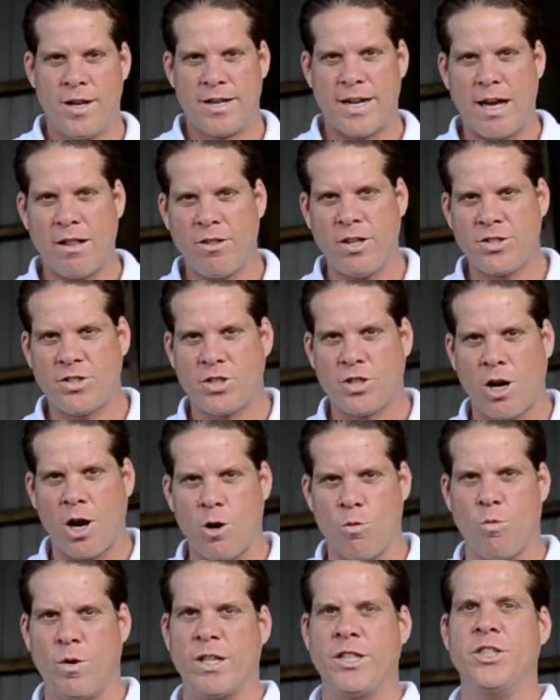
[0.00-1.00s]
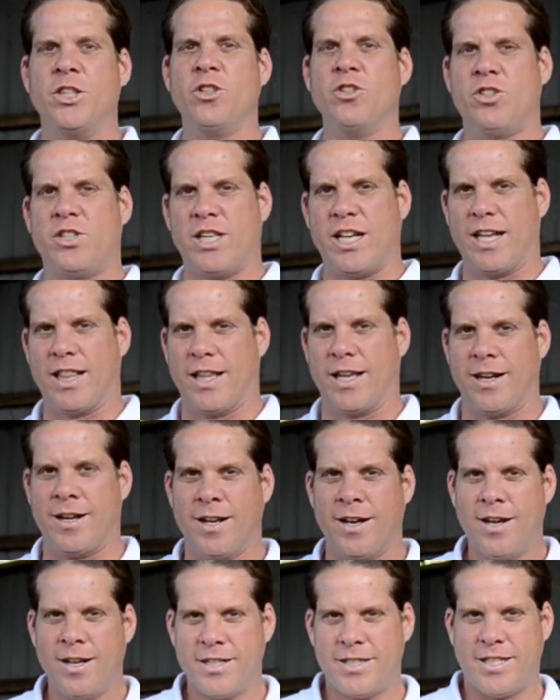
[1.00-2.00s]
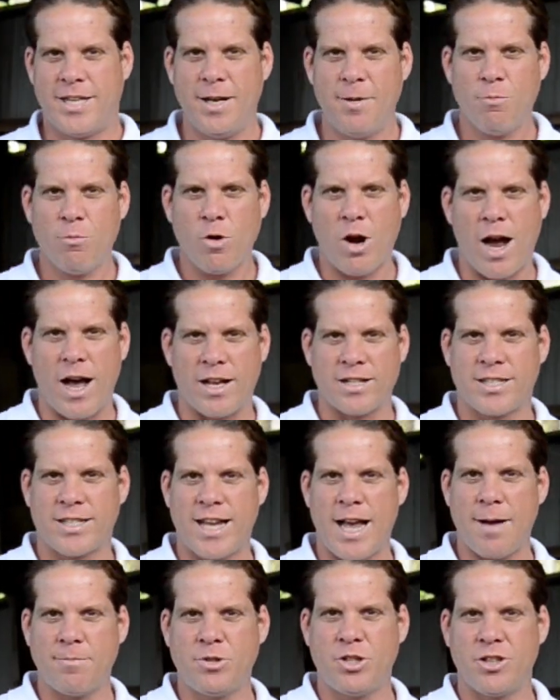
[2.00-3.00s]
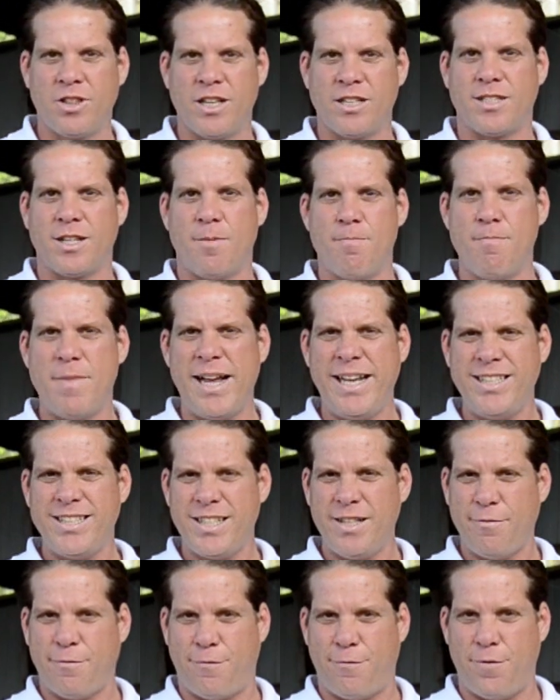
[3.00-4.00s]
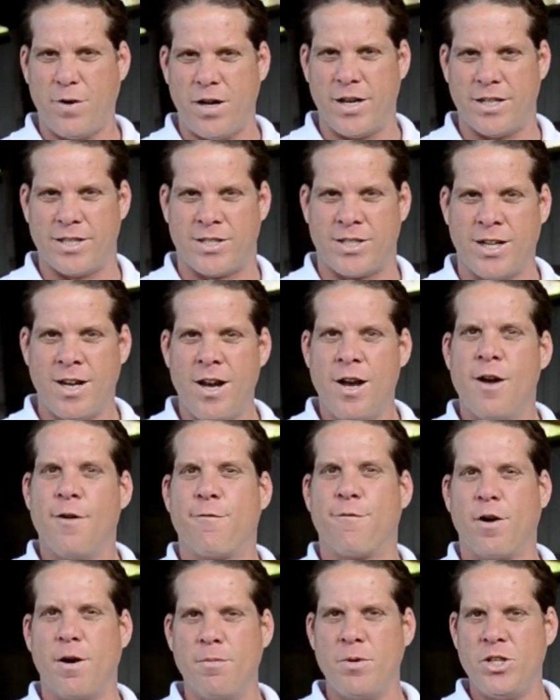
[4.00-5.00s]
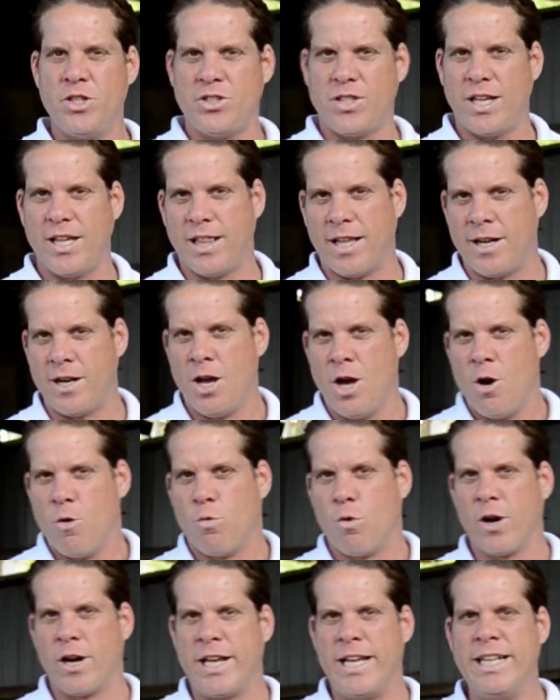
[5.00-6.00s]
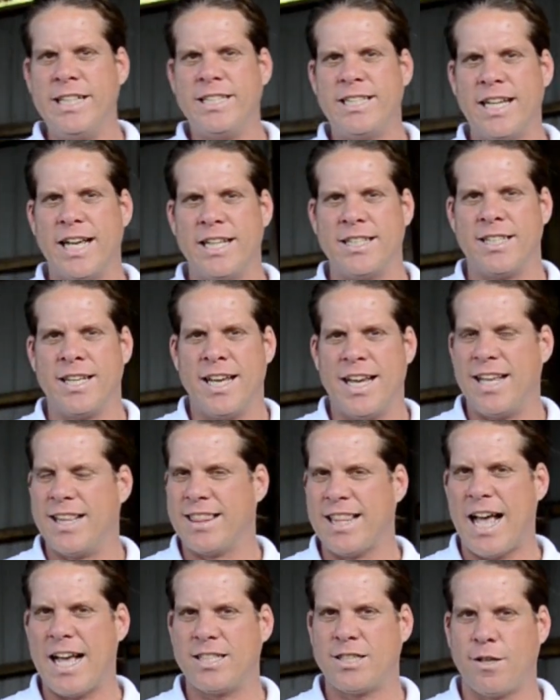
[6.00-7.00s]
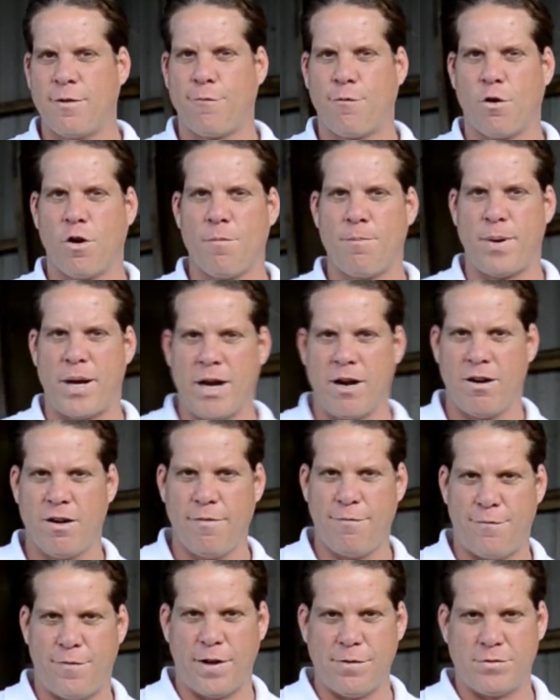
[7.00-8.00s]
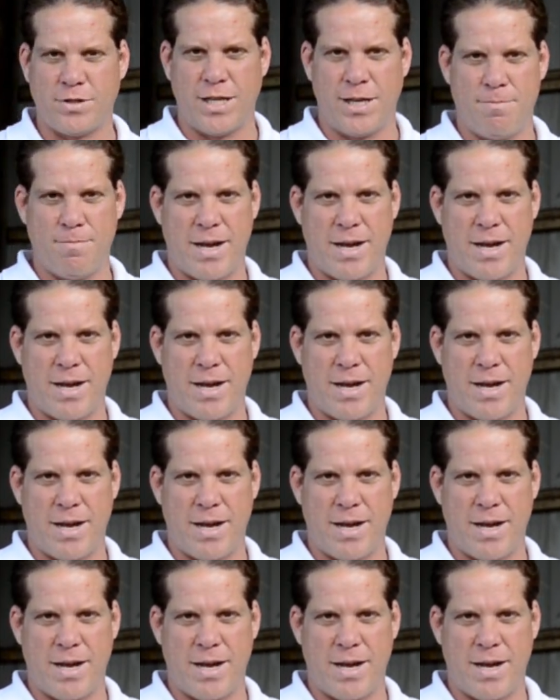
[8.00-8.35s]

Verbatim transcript: Now let's start with New Zealand. Tim Ross captured this amazing footage from New Zealand where he says it lasted for a period of 15